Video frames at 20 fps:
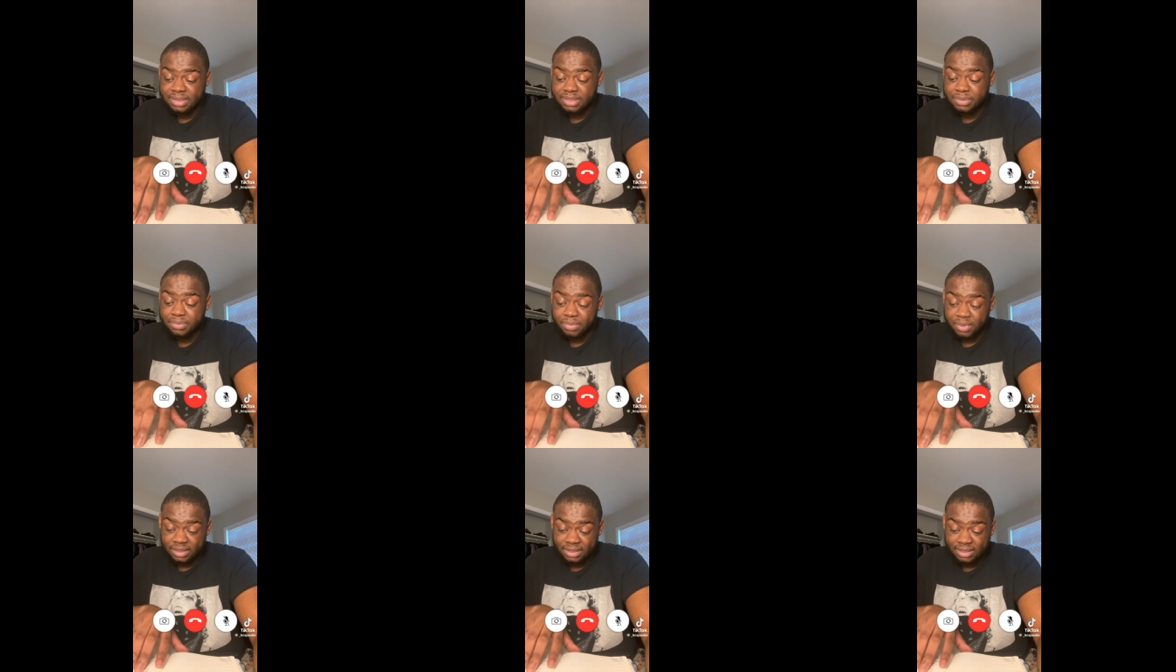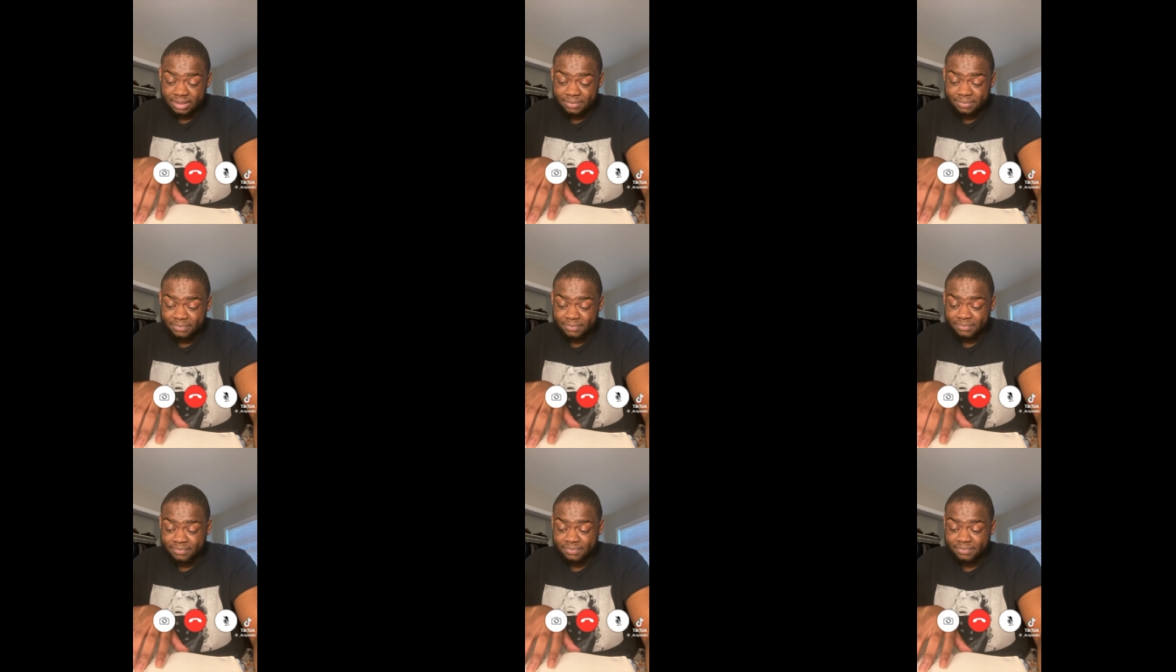pregnant,
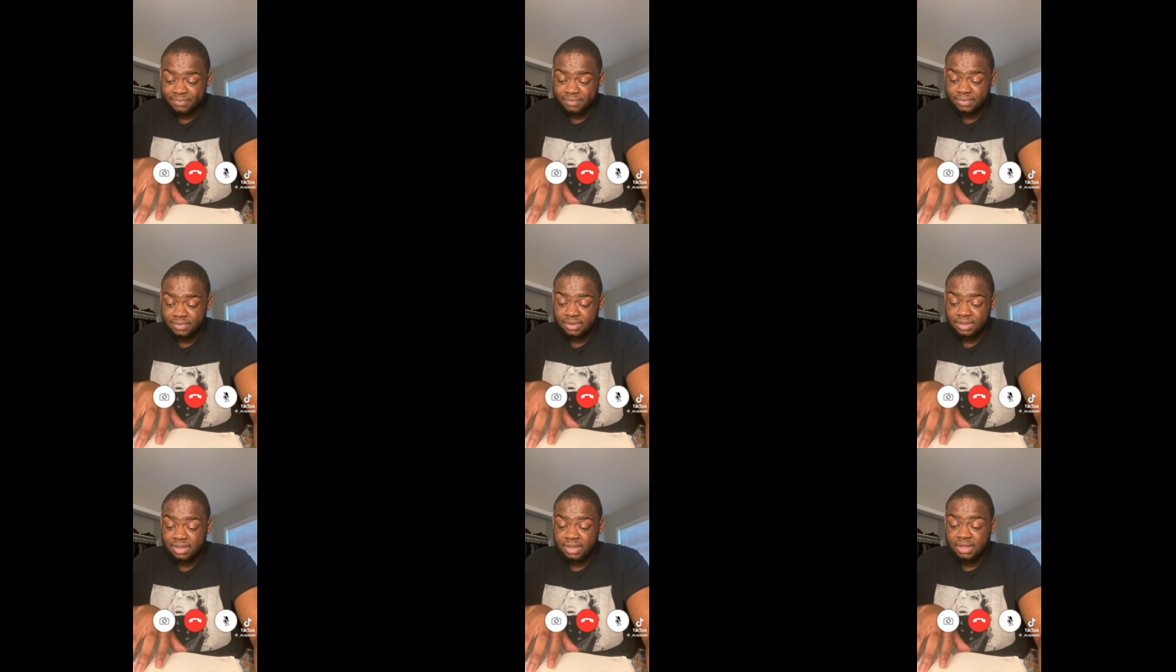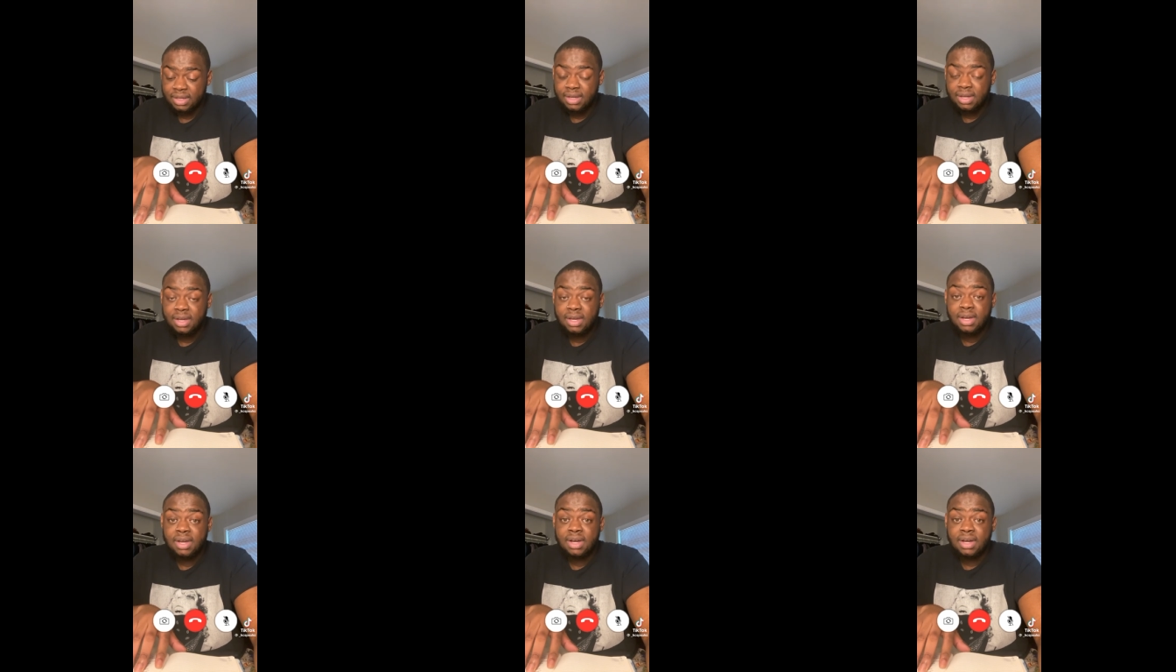
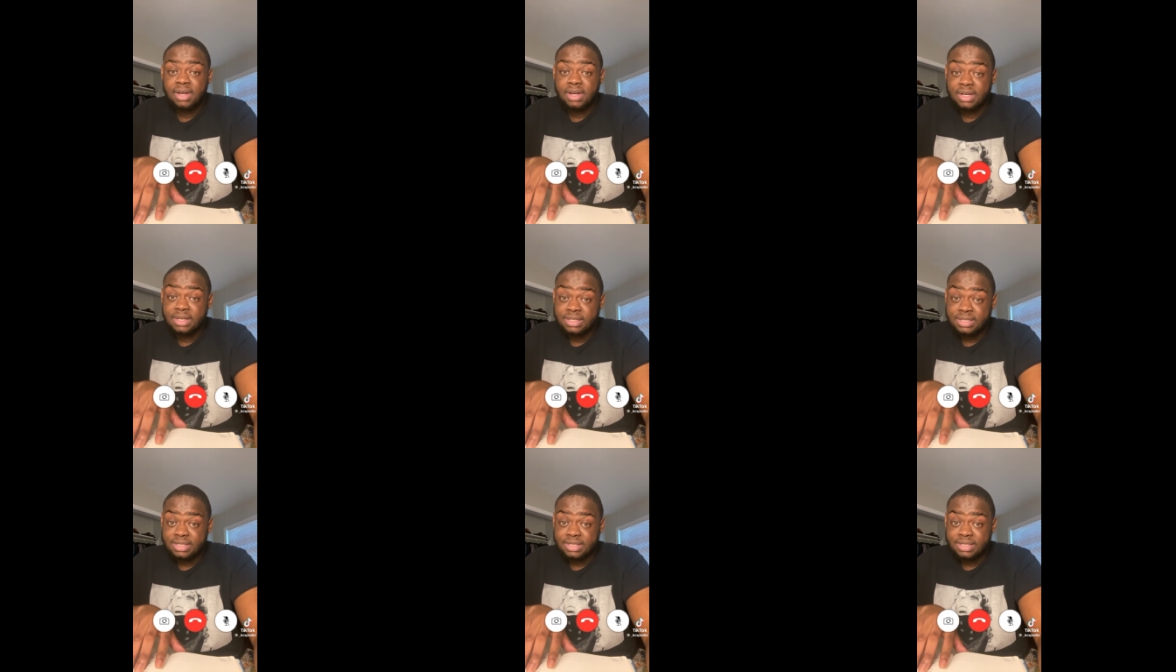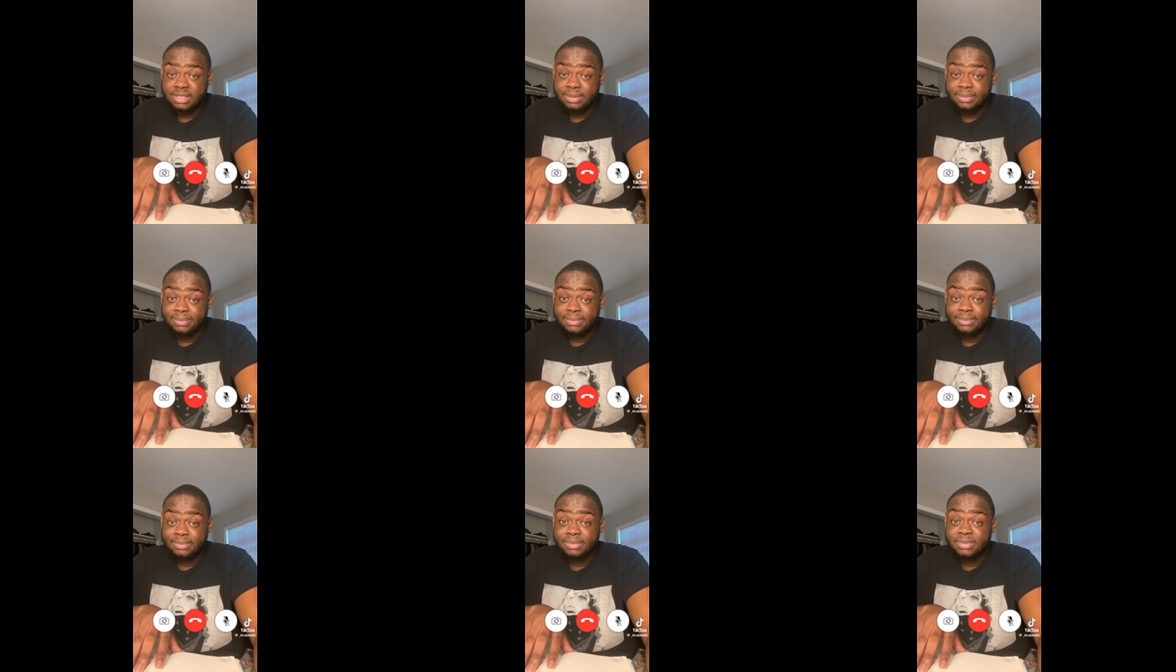cousin
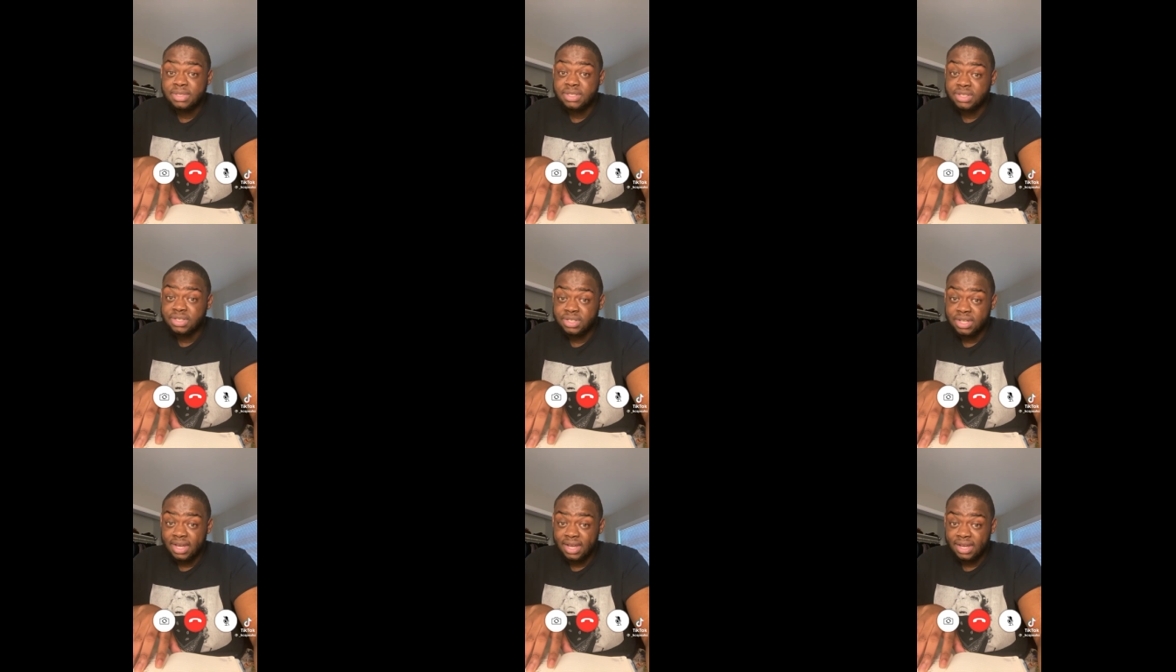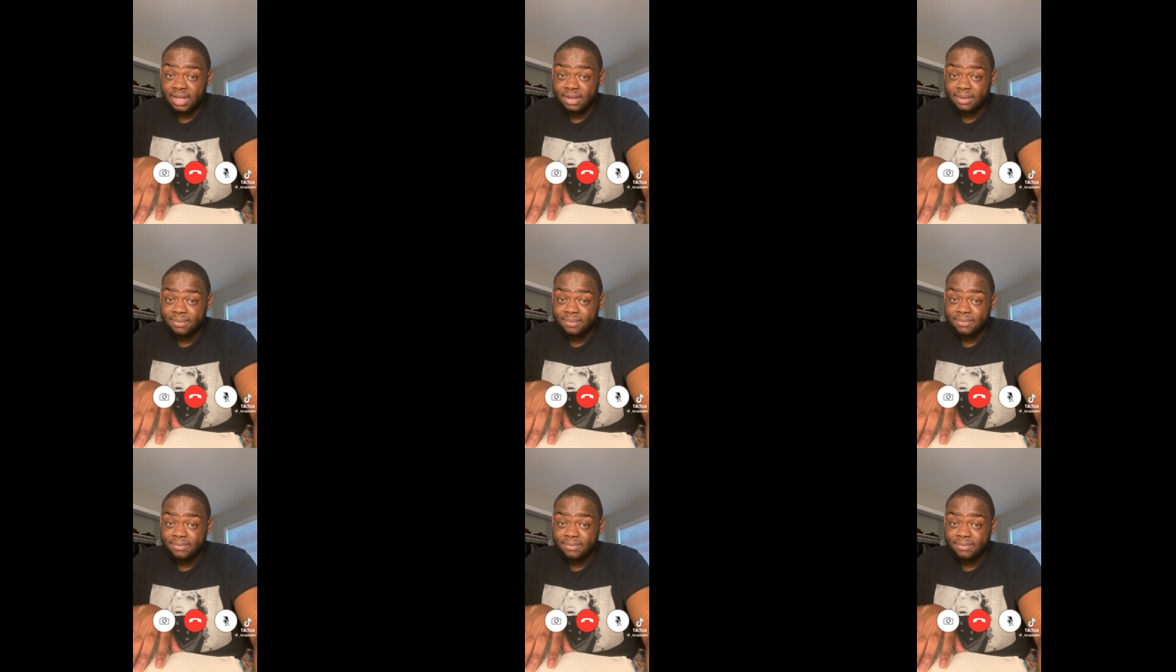Jay